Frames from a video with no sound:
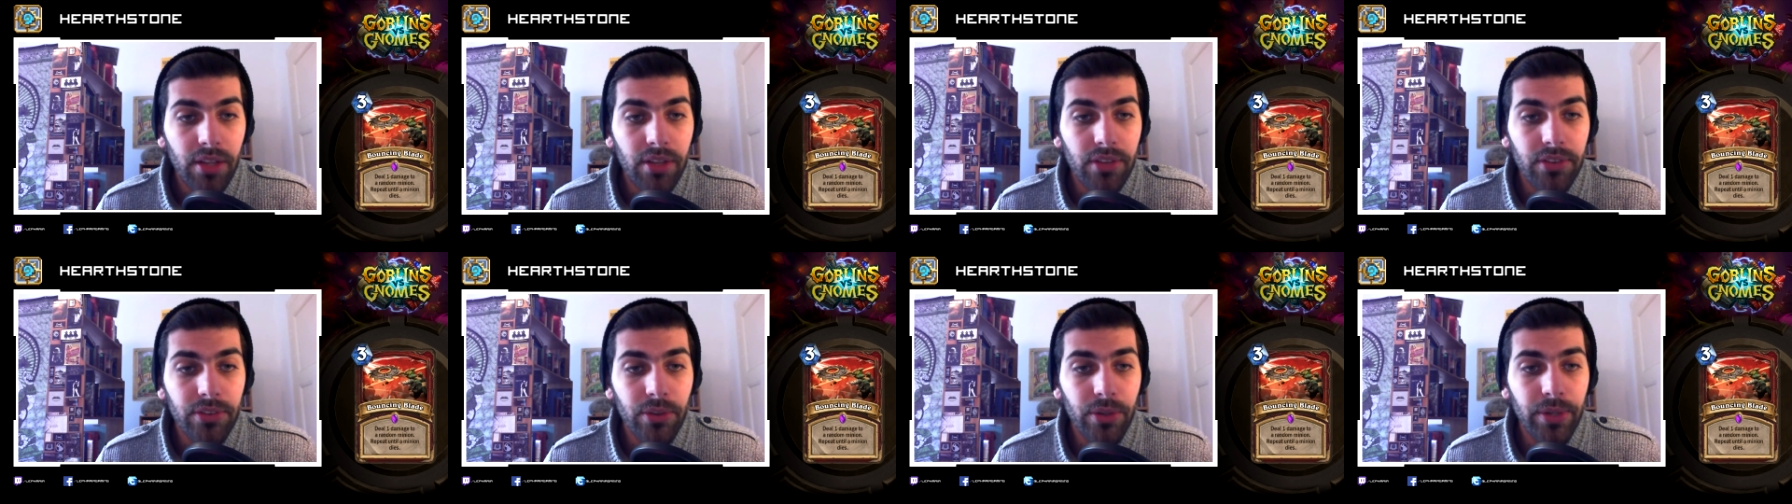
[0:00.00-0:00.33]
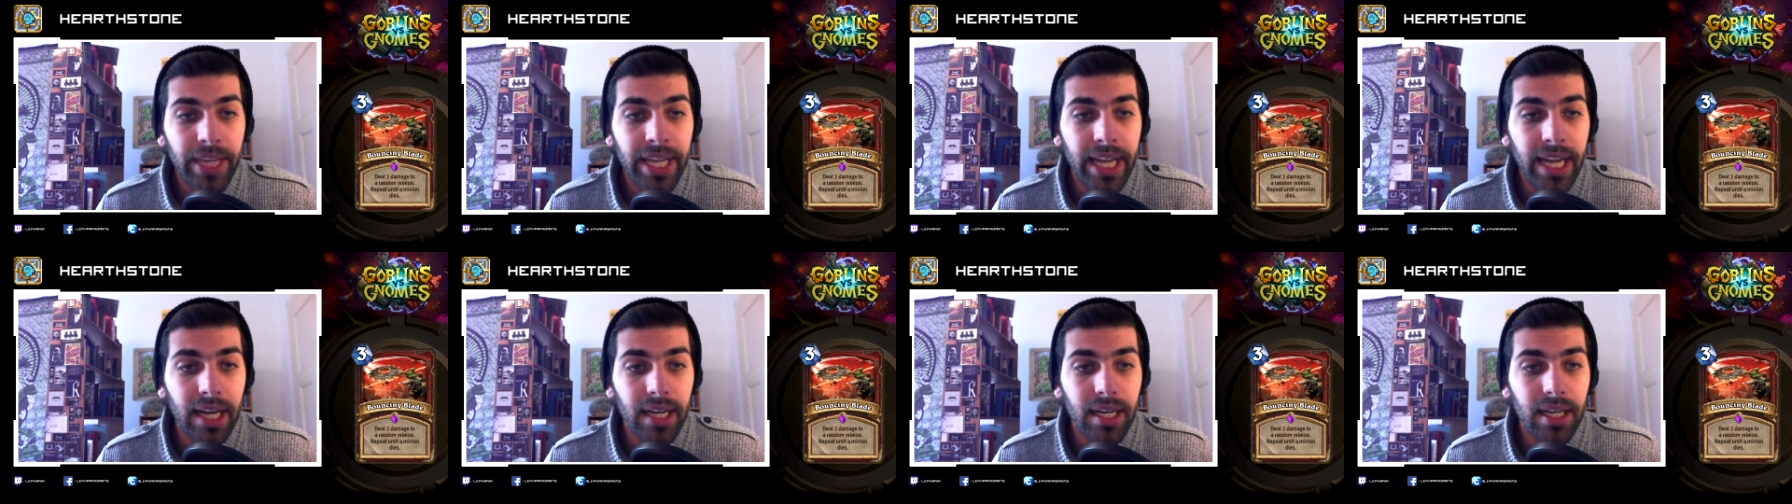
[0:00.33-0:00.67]
So
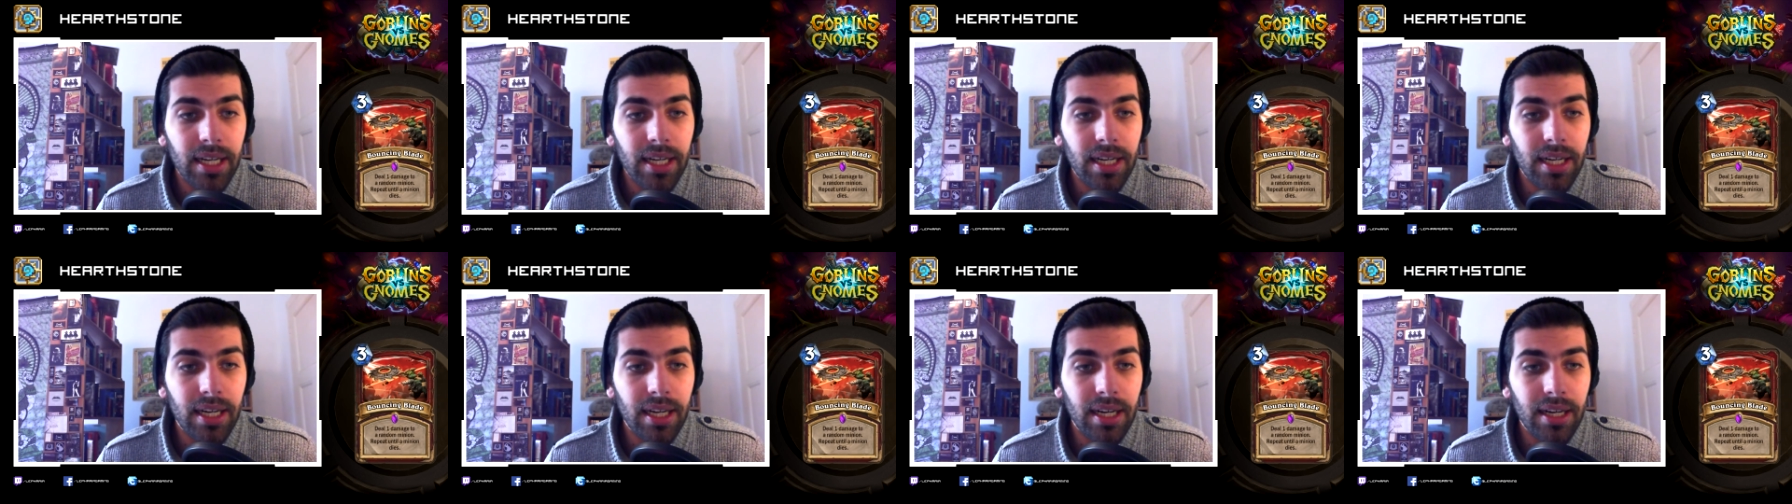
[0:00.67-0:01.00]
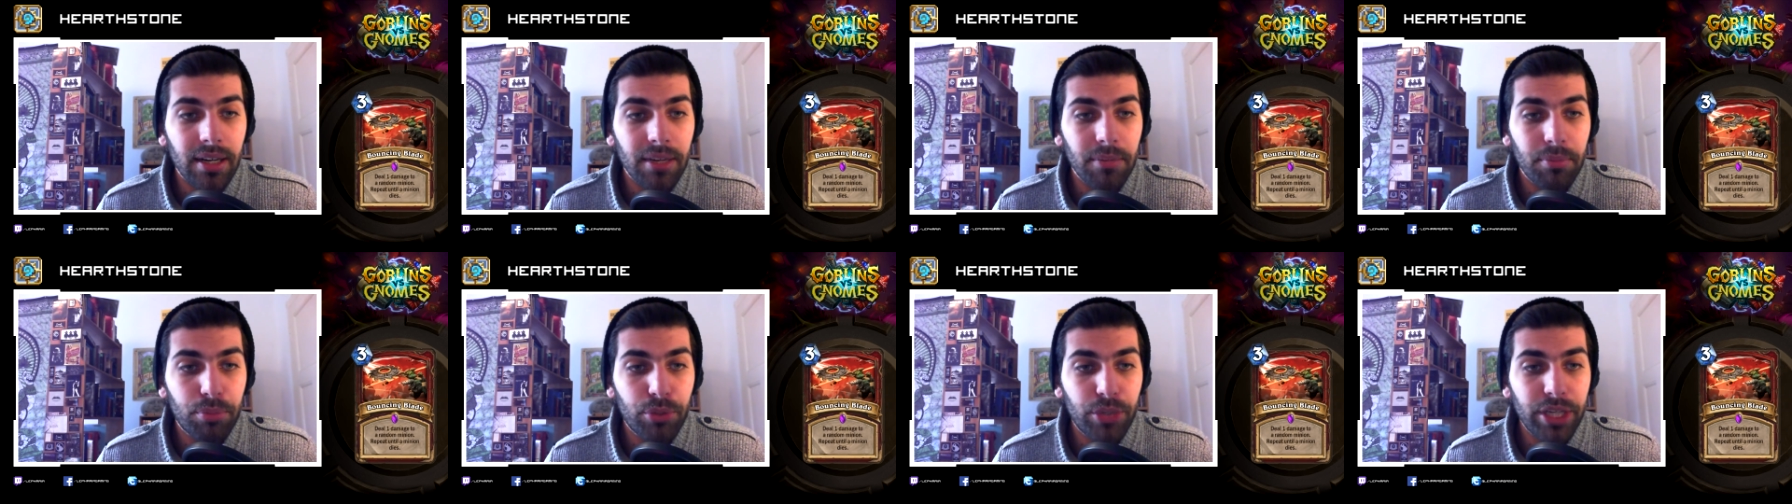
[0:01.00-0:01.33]
yeah,
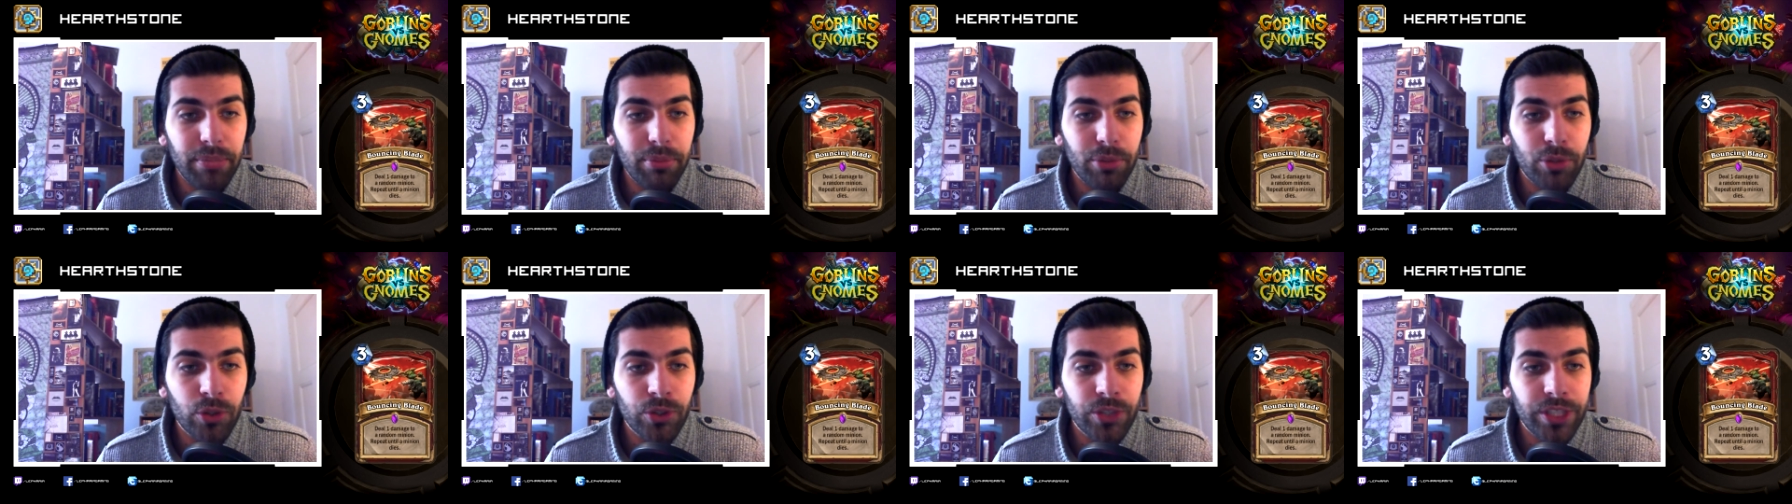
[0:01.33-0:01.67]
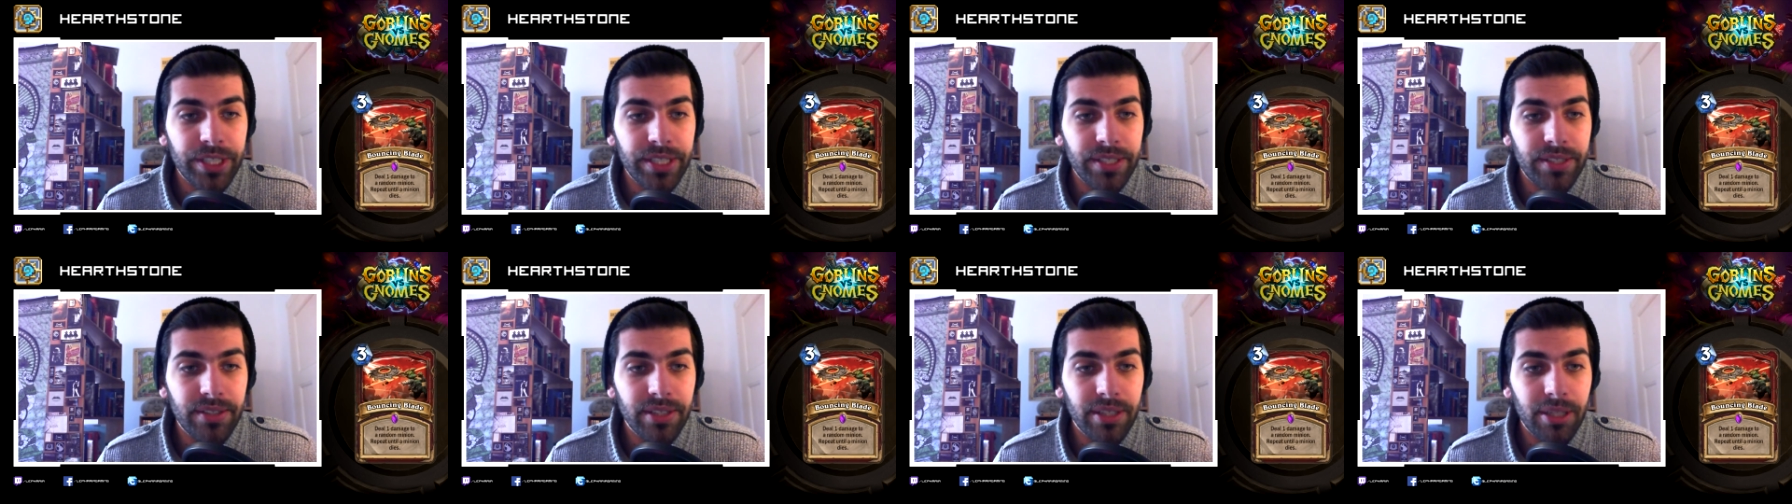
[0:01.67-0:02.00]
pretty
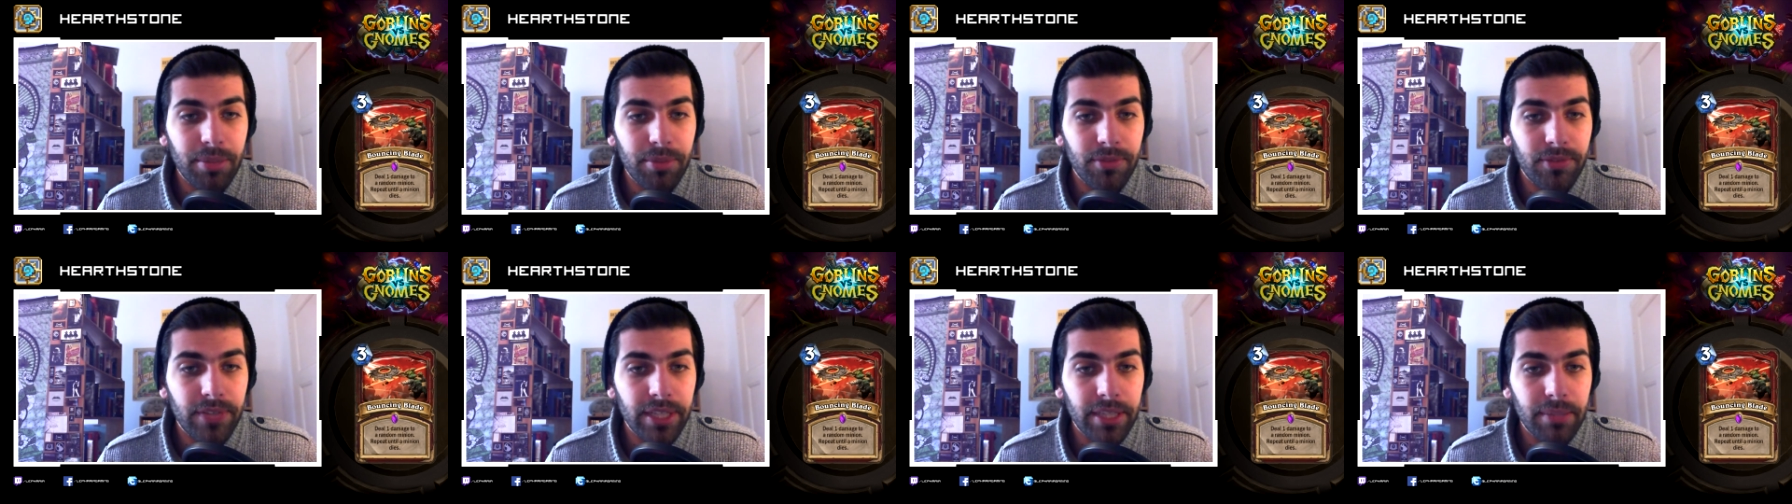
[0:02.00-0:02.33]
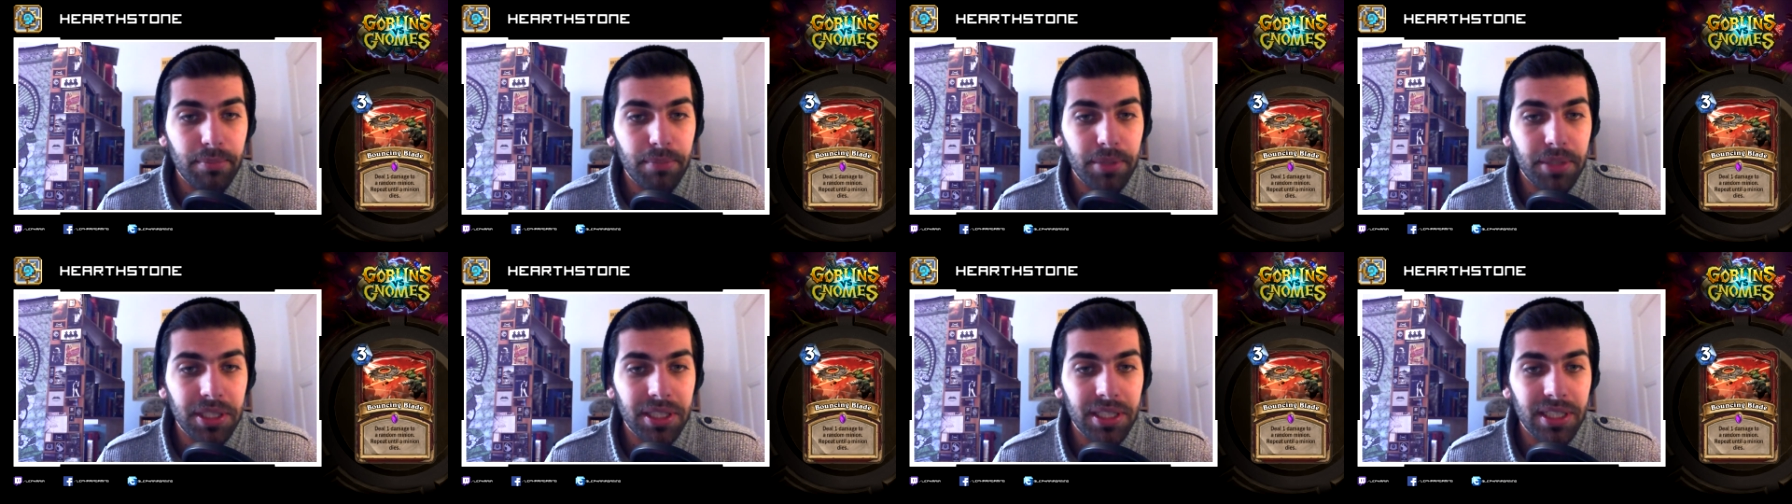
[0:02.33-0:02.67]
bullshitty type
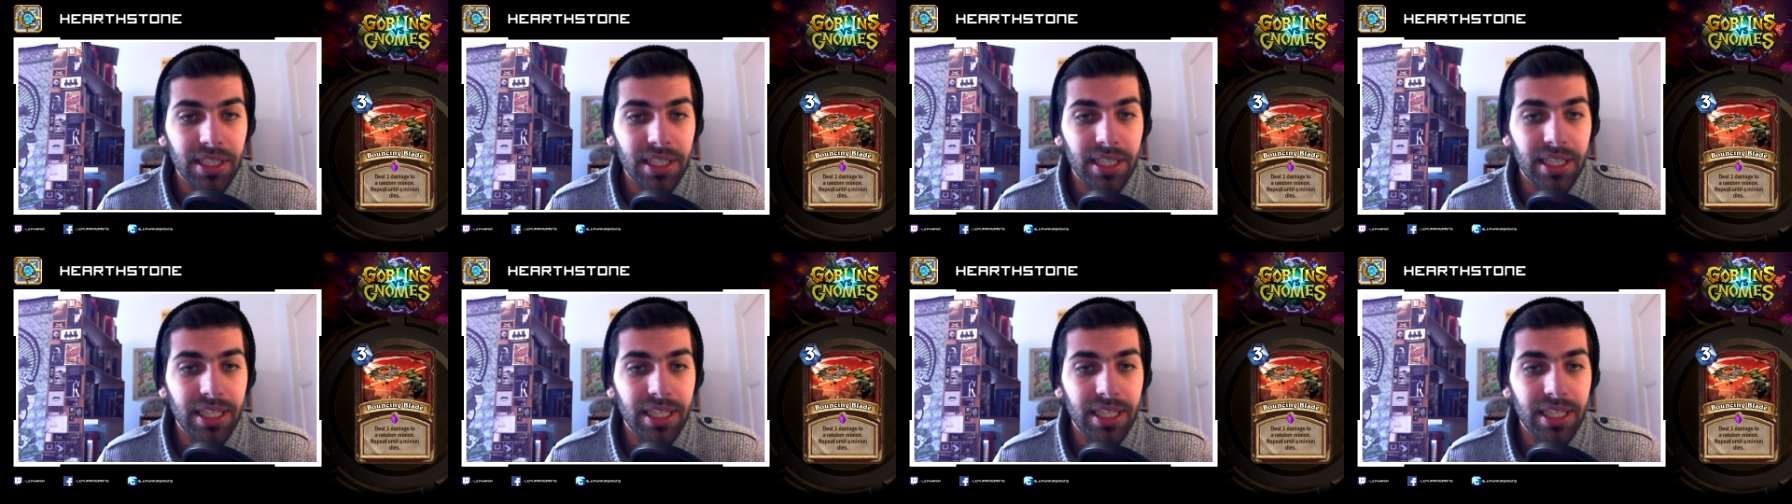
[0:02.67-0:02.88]
effect, but